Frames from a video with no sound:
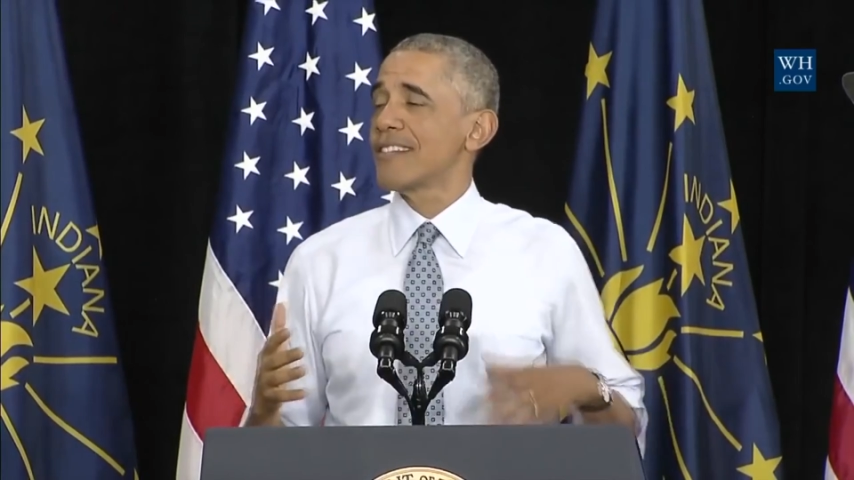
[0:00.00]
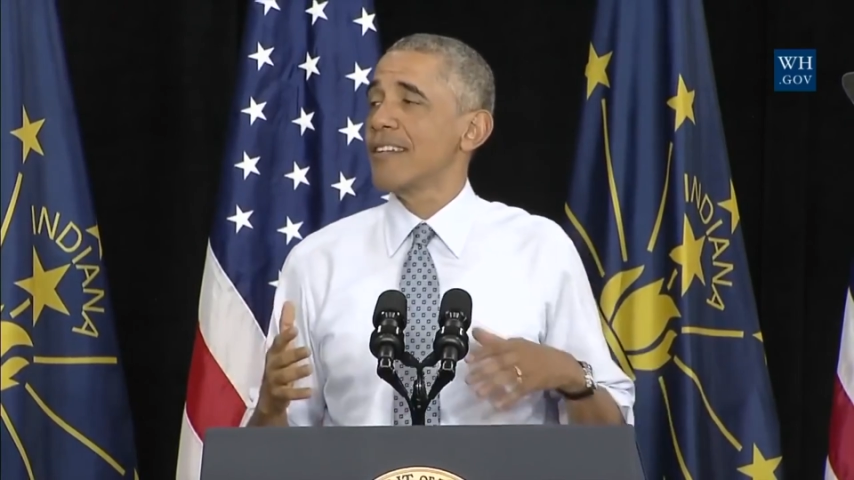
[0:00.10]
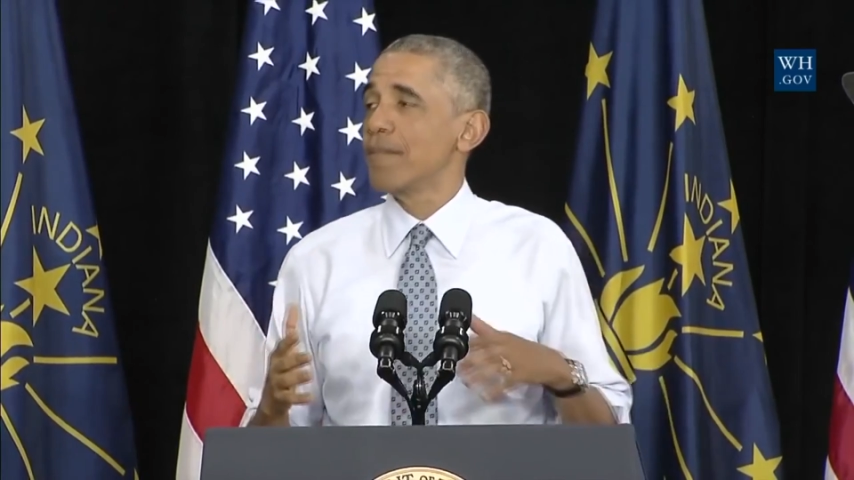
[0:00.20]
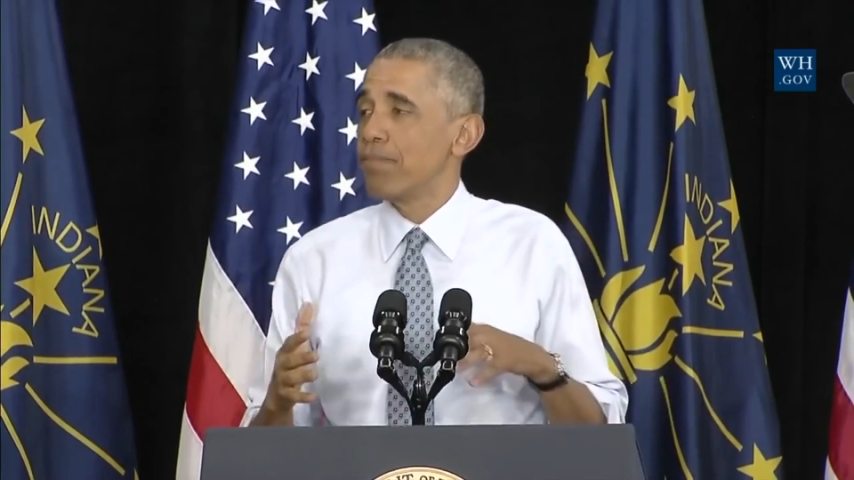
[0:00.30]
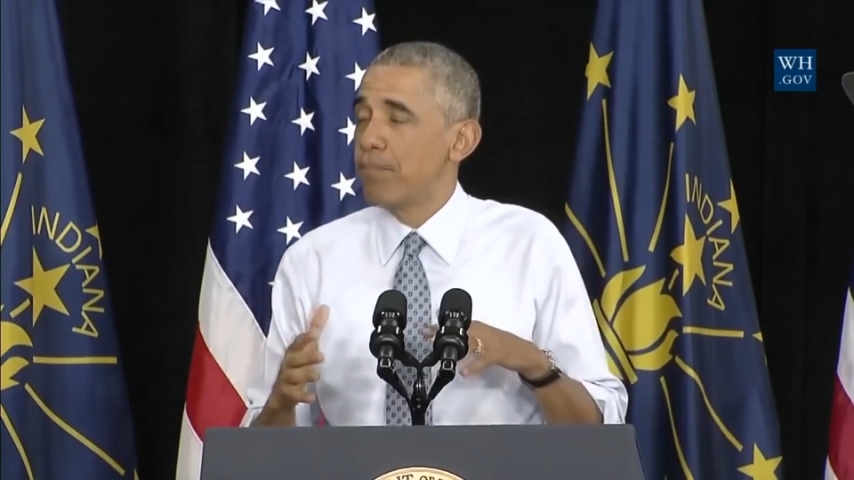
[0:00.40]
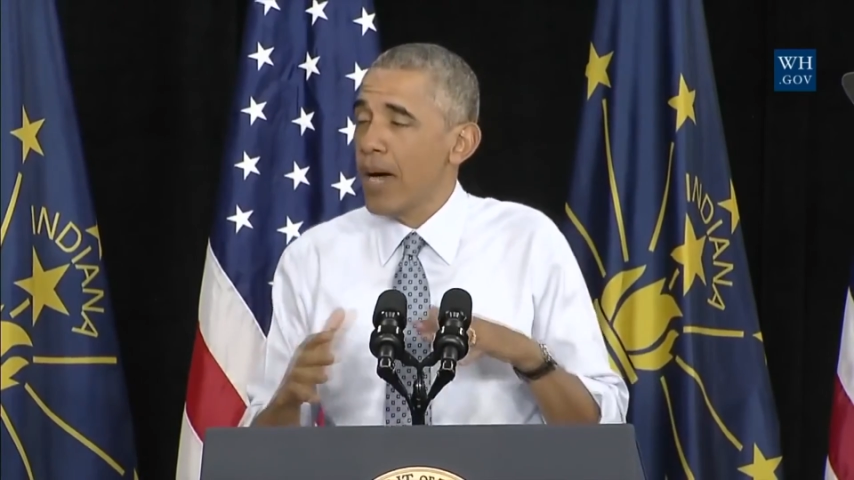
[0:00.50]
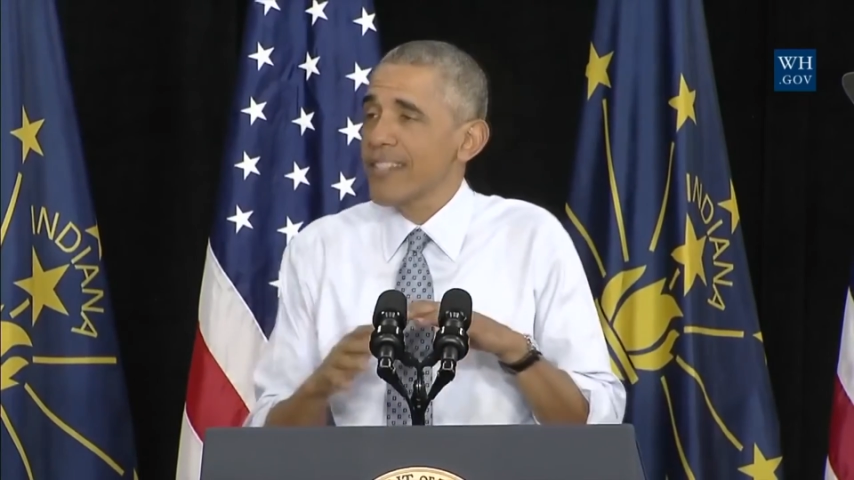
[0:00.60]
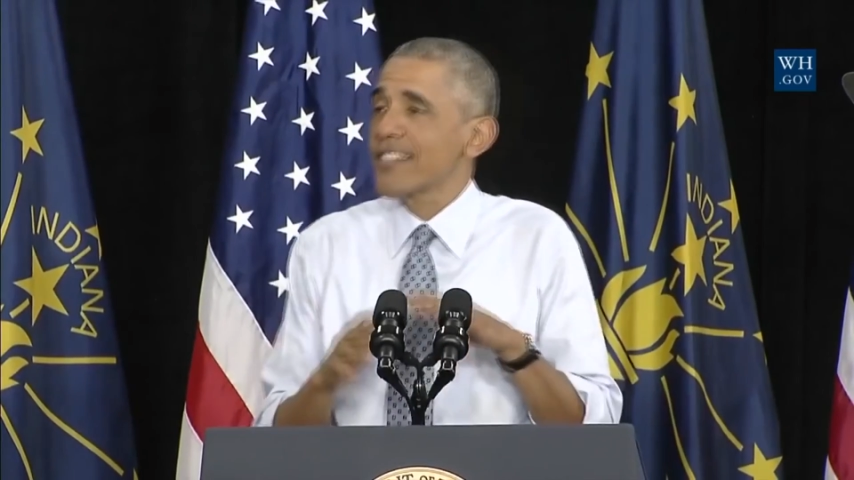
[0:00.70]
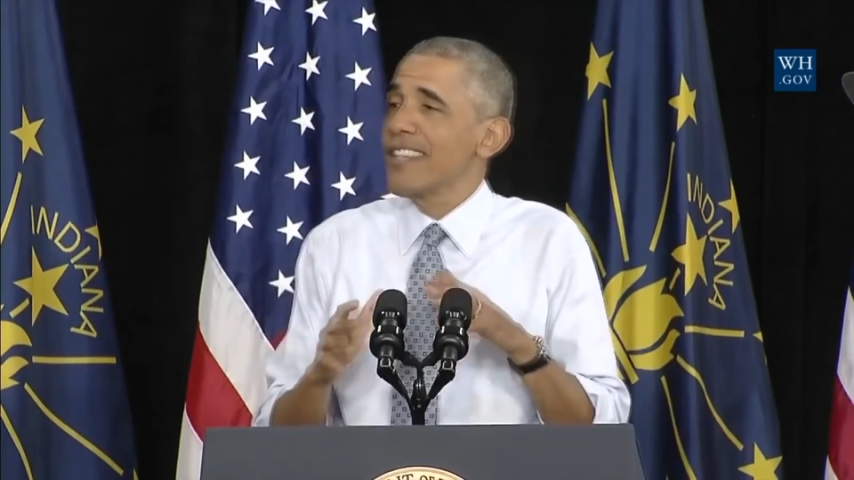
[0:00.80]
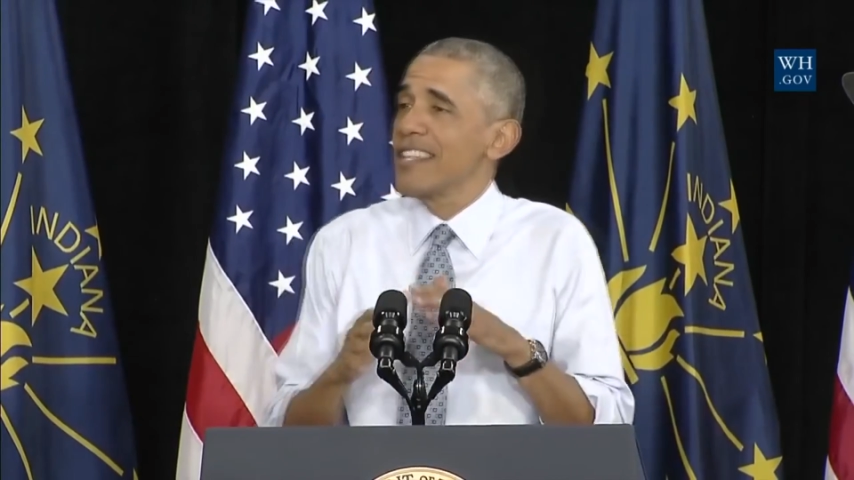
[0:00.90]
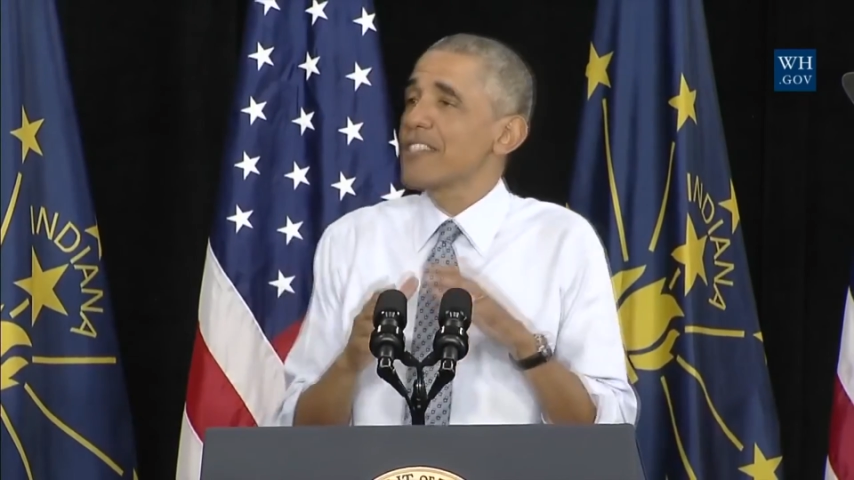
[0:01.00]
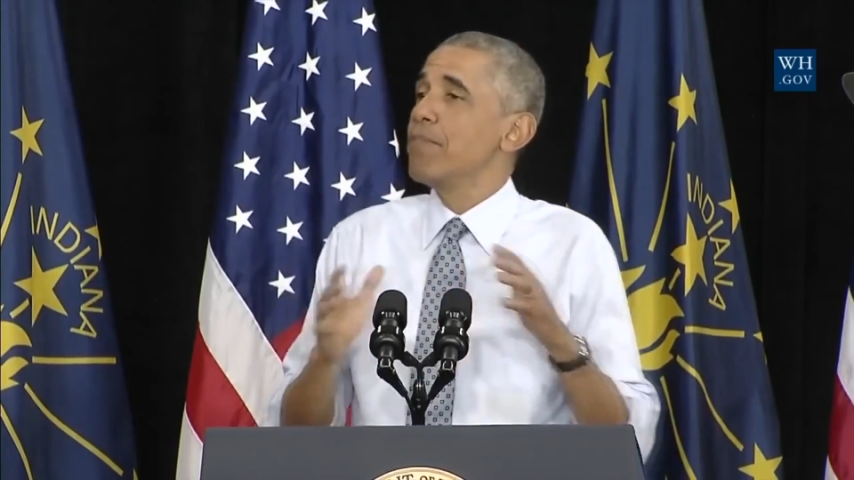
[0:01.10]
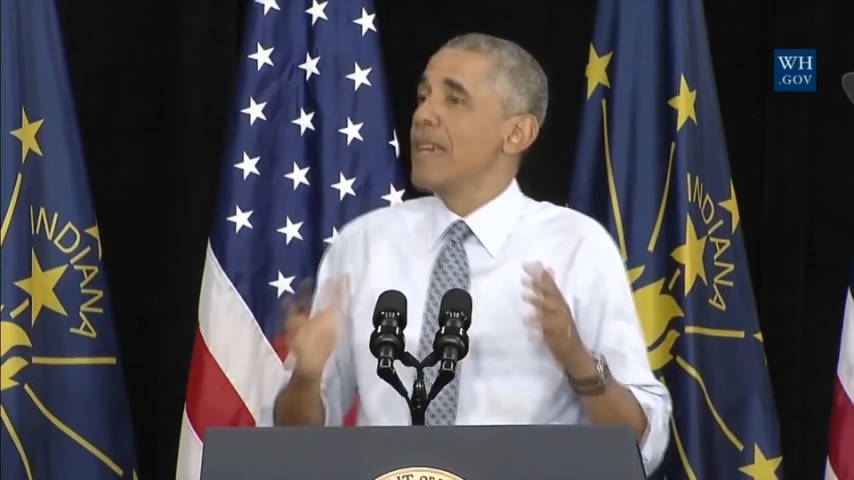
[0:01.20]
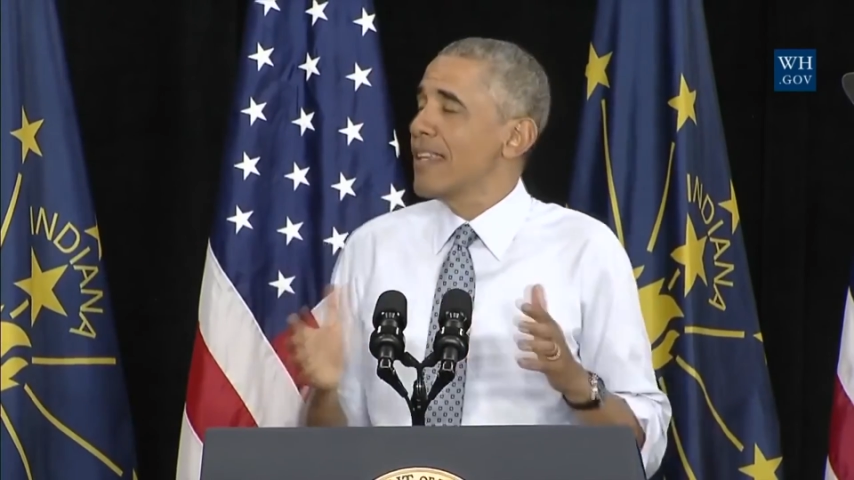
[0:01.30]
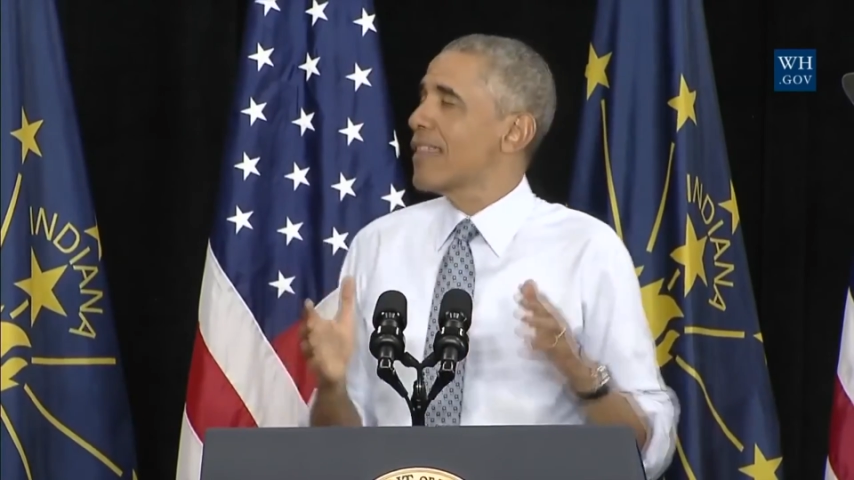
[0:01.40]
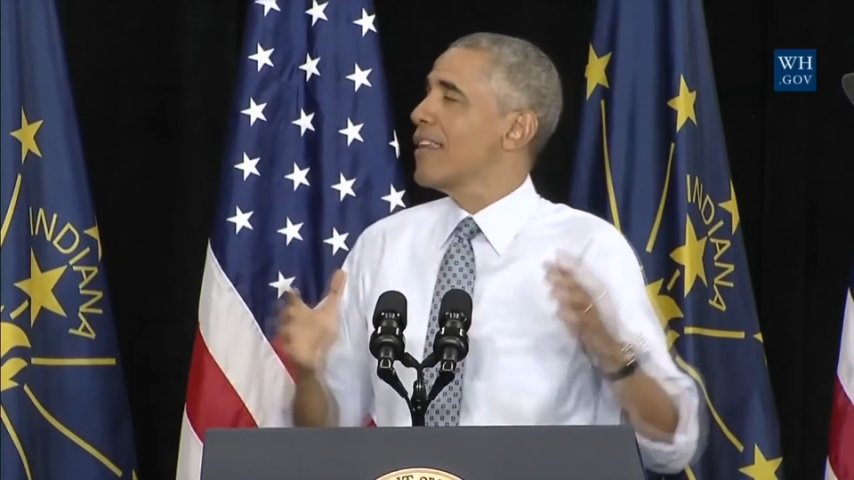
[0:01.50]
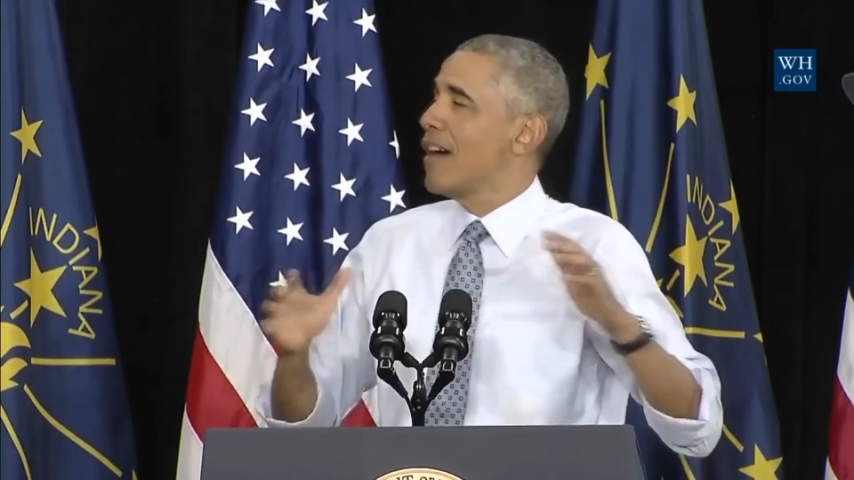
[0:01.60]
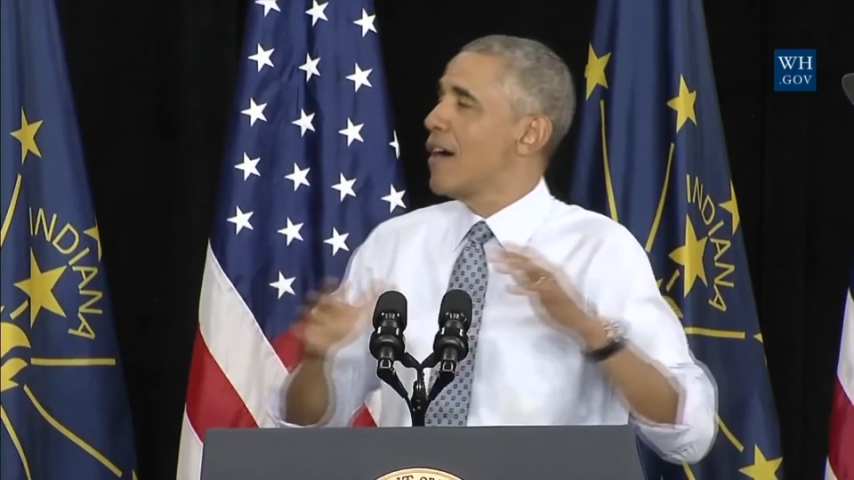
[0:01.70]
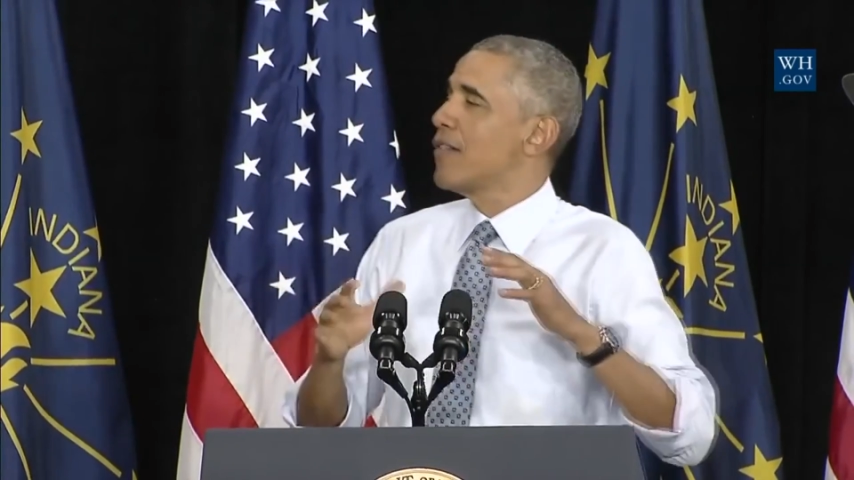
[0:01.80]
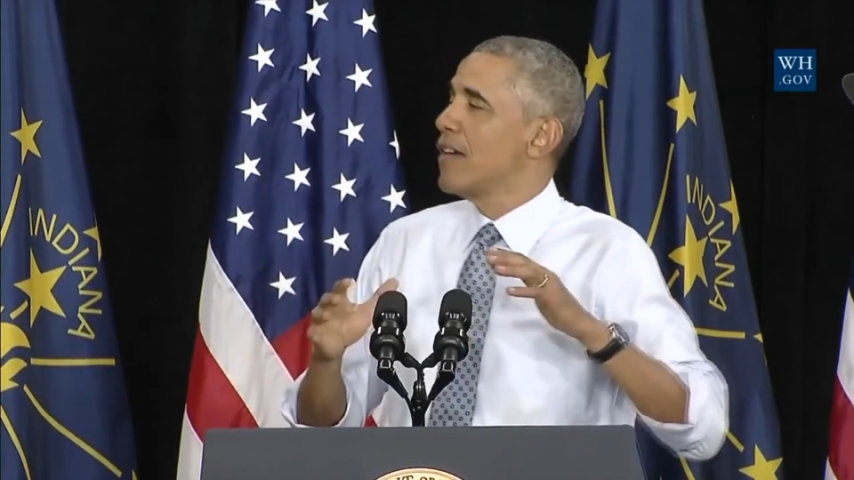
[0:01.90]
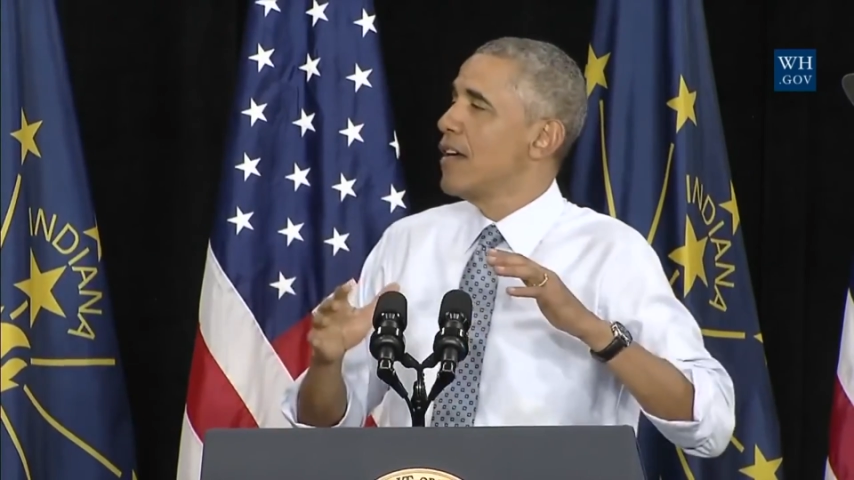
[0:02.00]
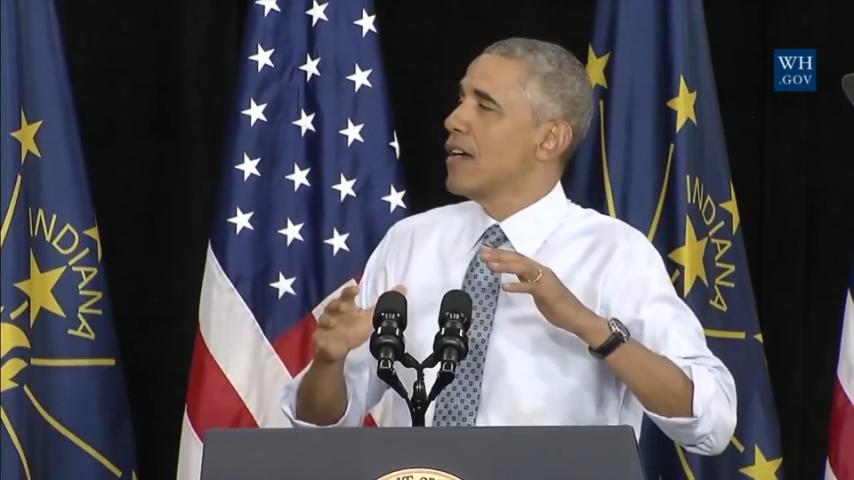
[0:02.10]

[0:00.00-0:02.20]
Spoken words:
to bust this myth of